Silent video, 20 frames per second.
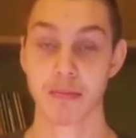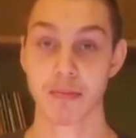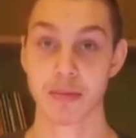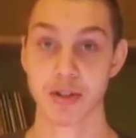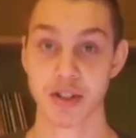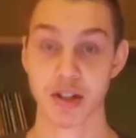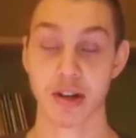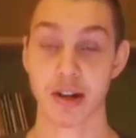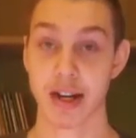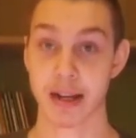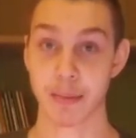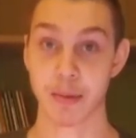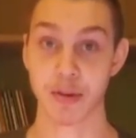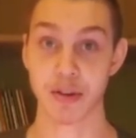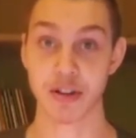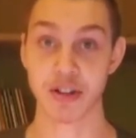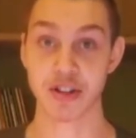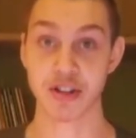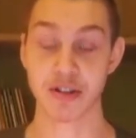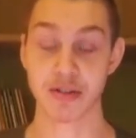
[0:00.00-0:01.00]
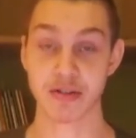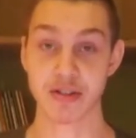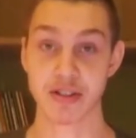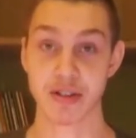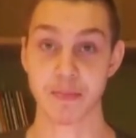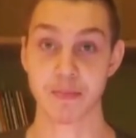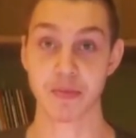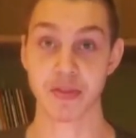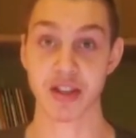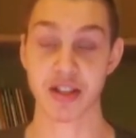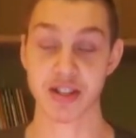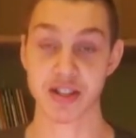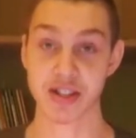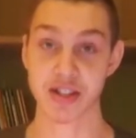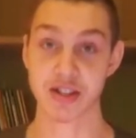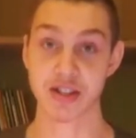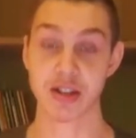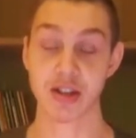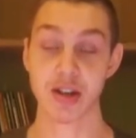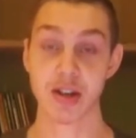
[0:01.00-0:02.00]
He's talking about the Jews. This
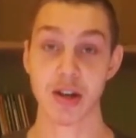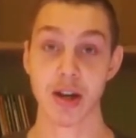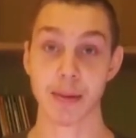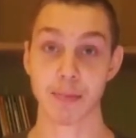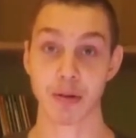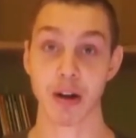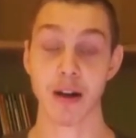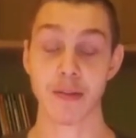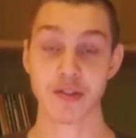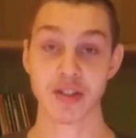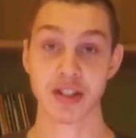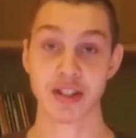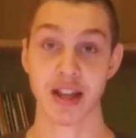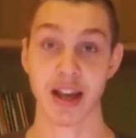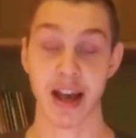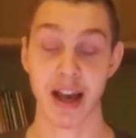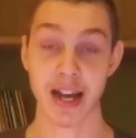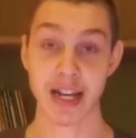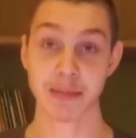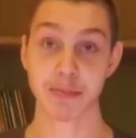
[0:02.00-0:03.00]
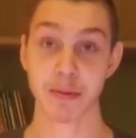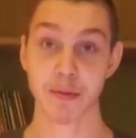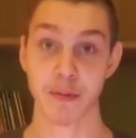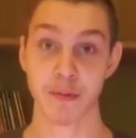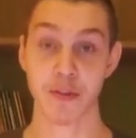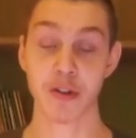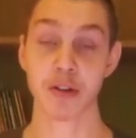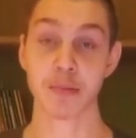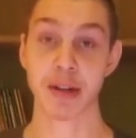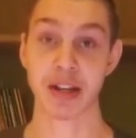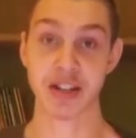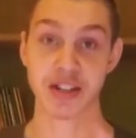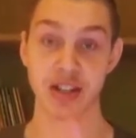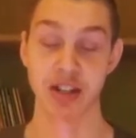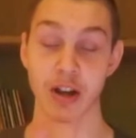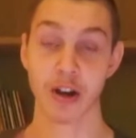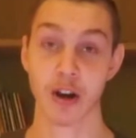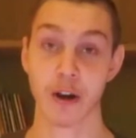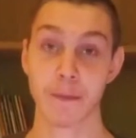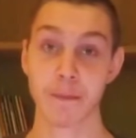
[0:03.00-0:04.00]
is a prophecy that has been fulfilled because
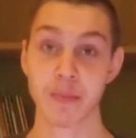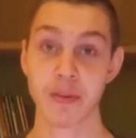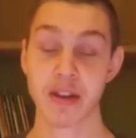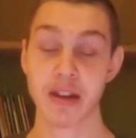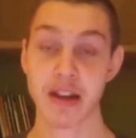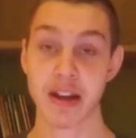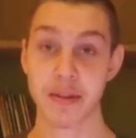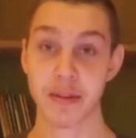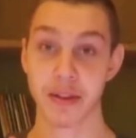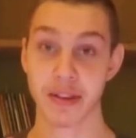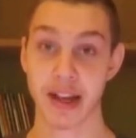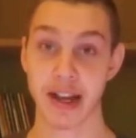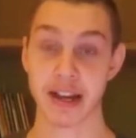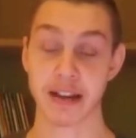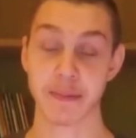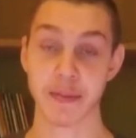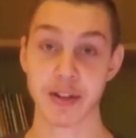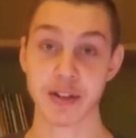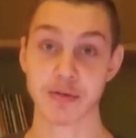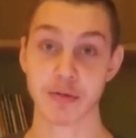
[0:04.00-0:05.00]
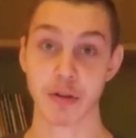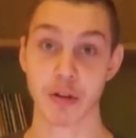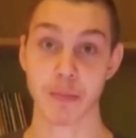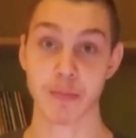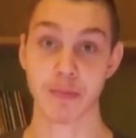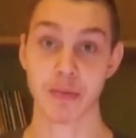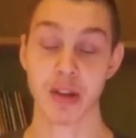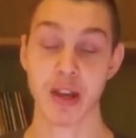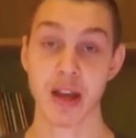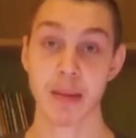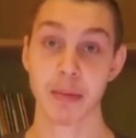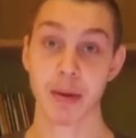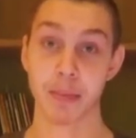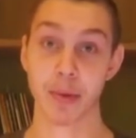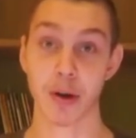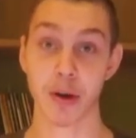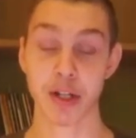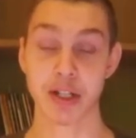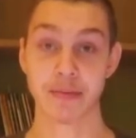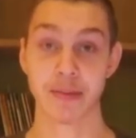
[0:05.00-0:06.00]
they are in the land of Israel,
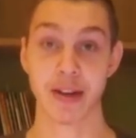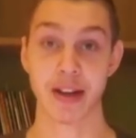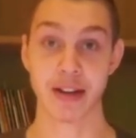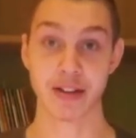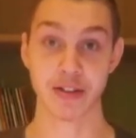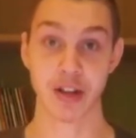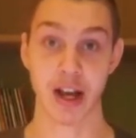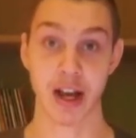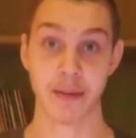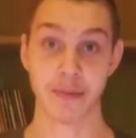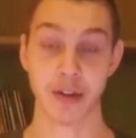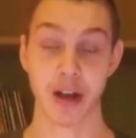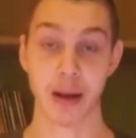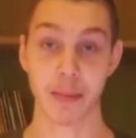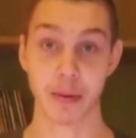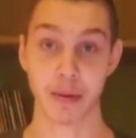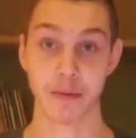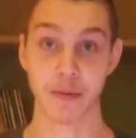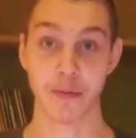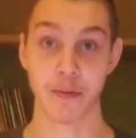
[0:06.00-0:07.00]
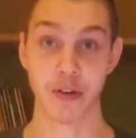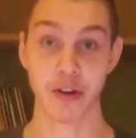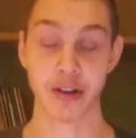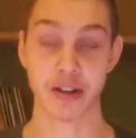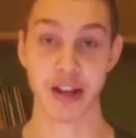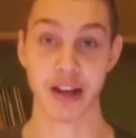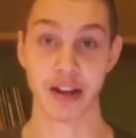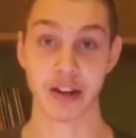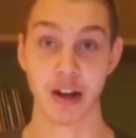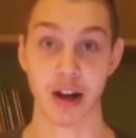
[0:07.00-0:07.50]
but parts of it have not been fulfilled yet.